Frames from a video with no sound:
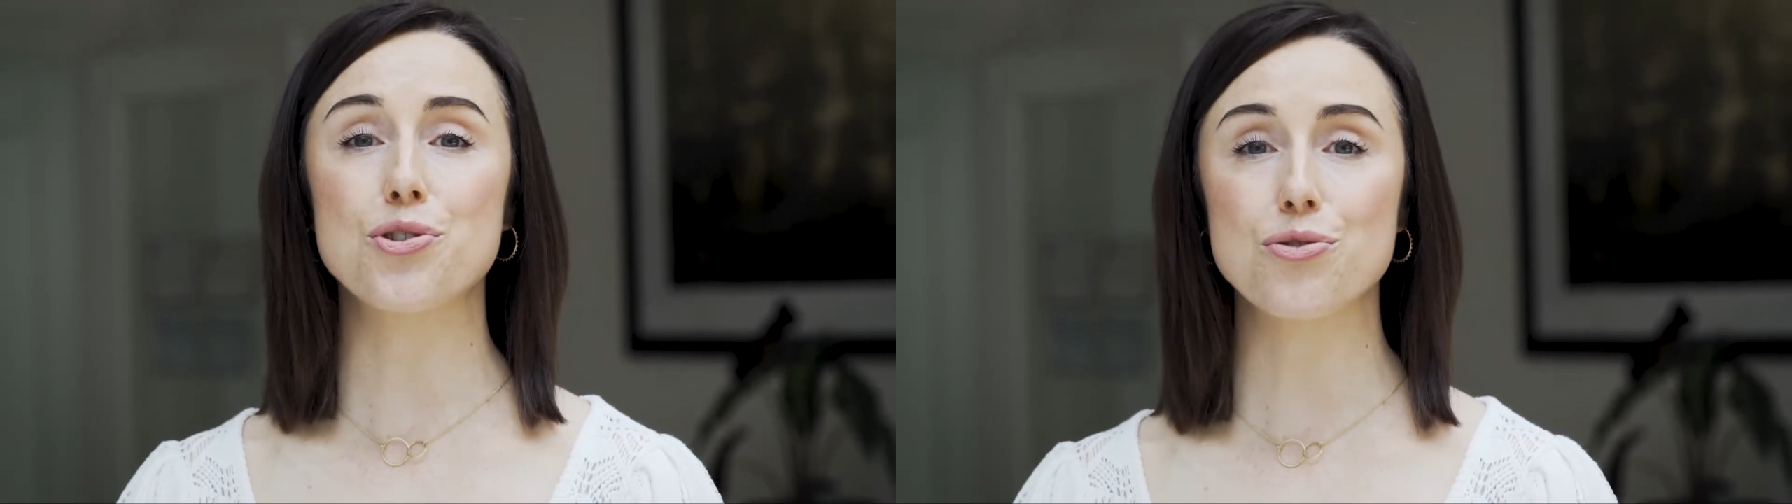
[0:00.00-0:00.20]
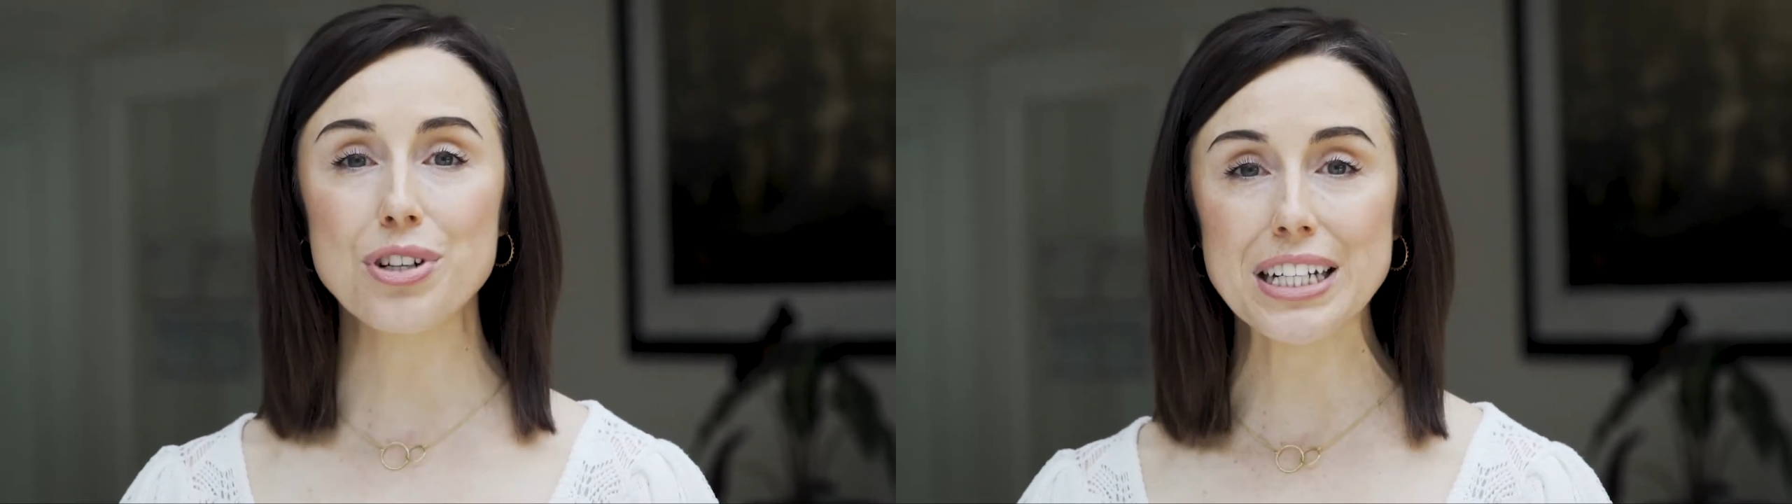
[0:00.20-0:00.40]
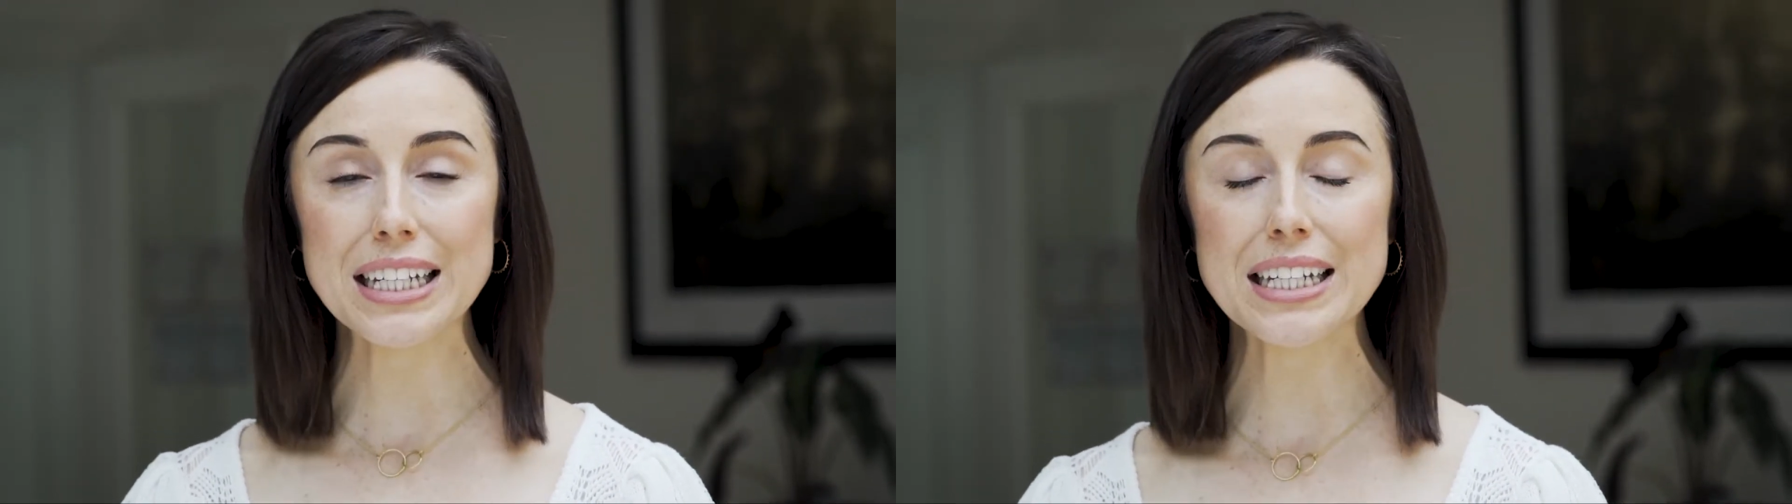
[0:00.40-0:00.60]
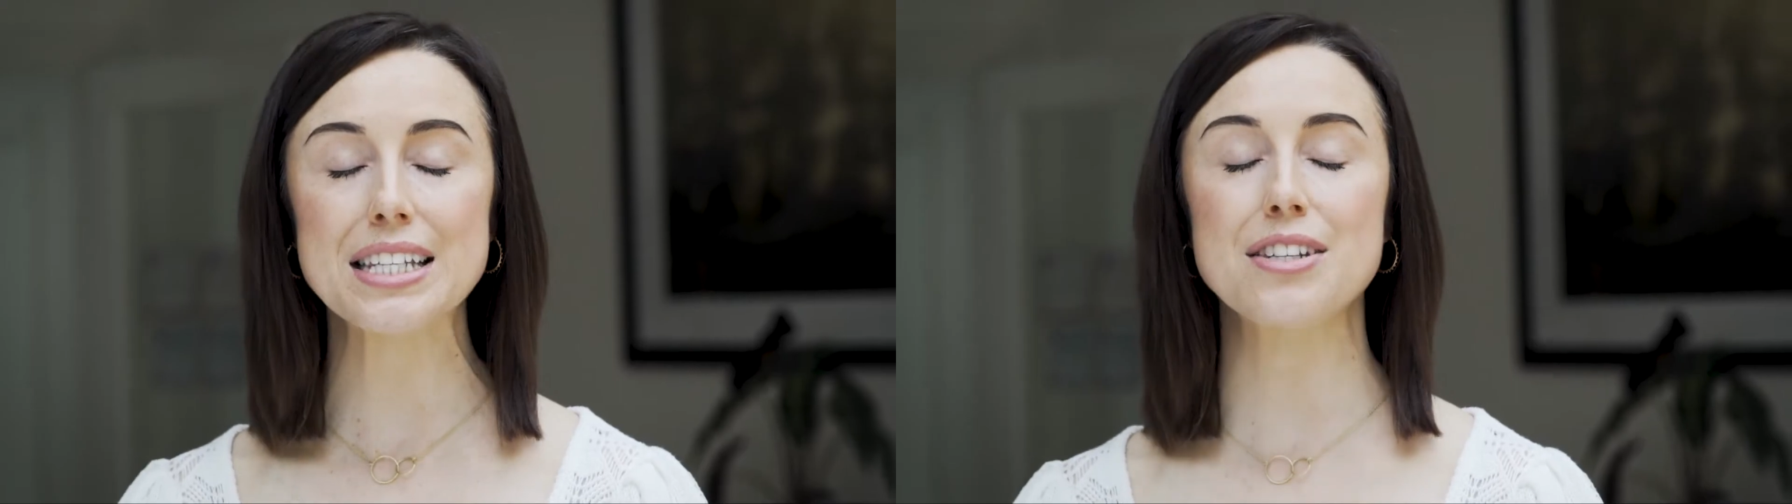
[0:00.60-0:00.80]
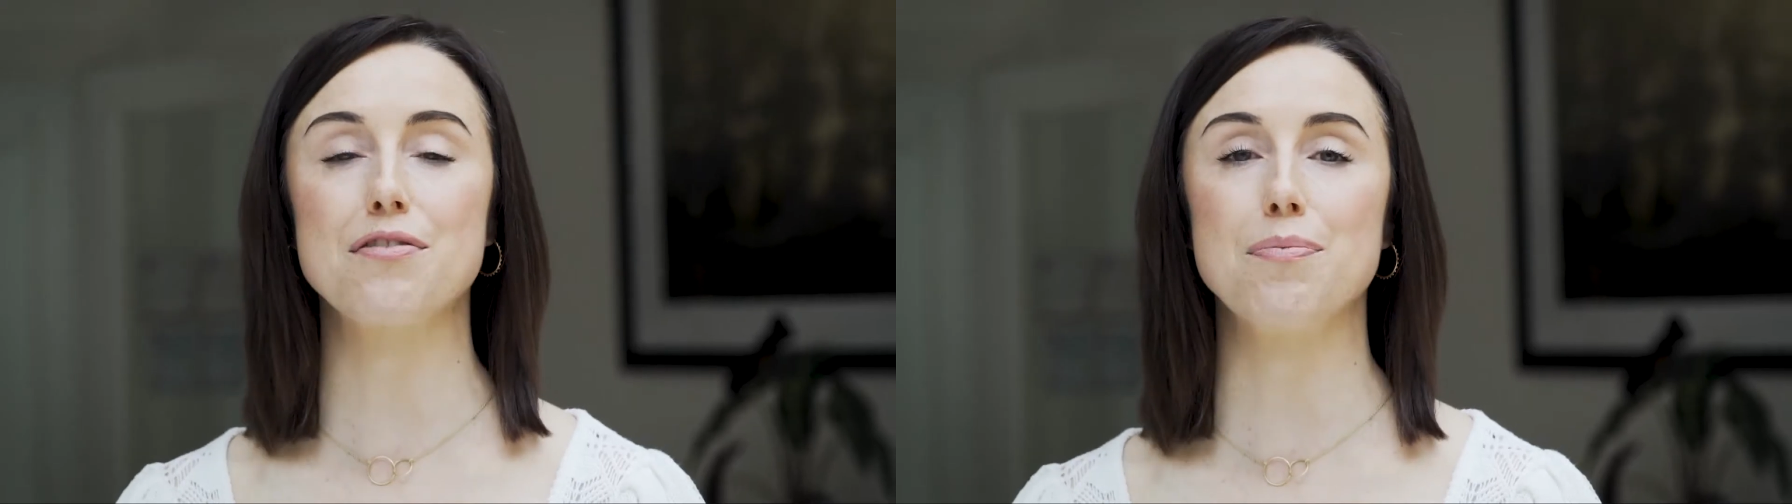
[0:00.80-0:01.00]

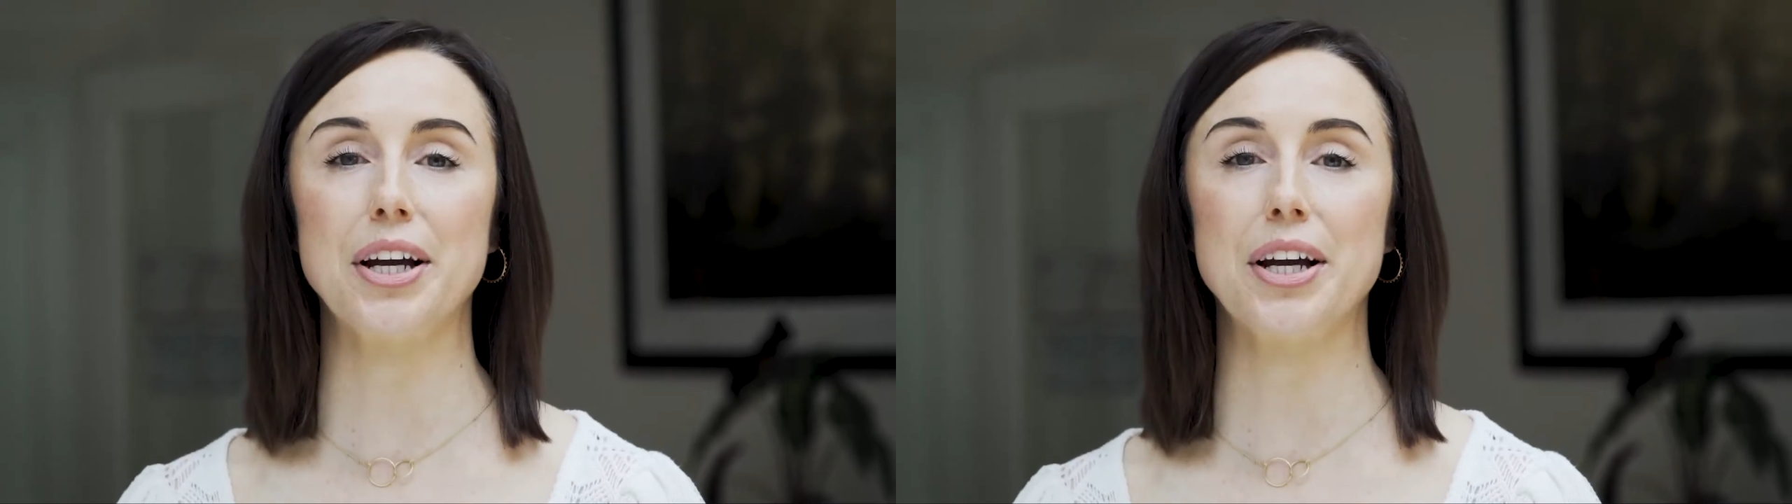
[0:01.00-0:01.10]
trillions of